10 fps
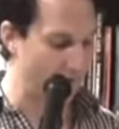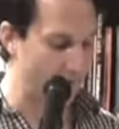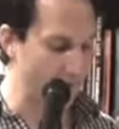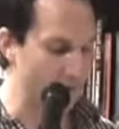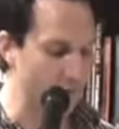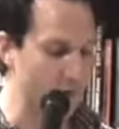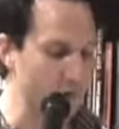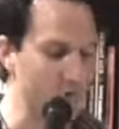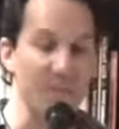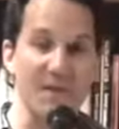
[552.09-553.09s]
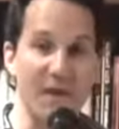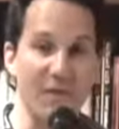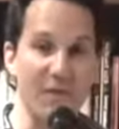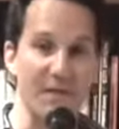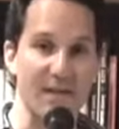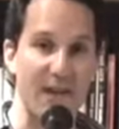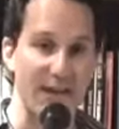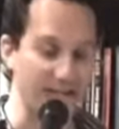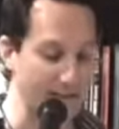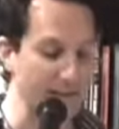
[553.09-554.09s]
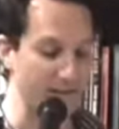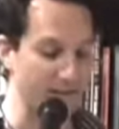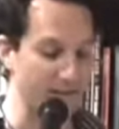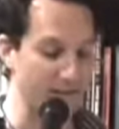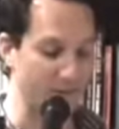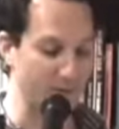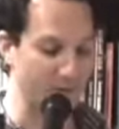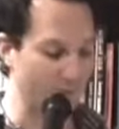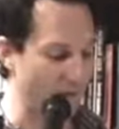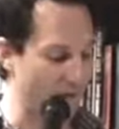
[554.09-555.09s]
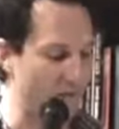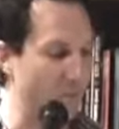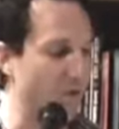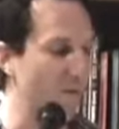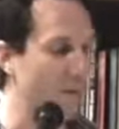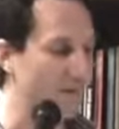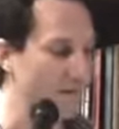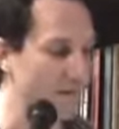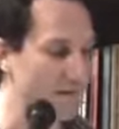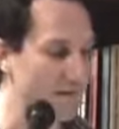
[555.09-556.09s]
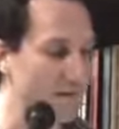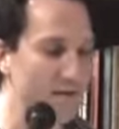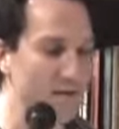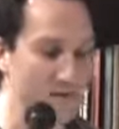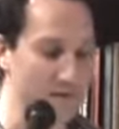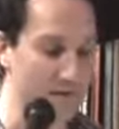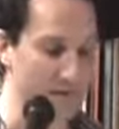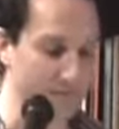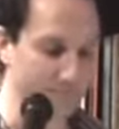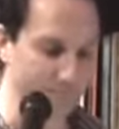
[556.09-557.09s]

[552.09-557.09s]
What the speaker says: He had introduced himself as an antique dealer who ran a department at Sotheby's.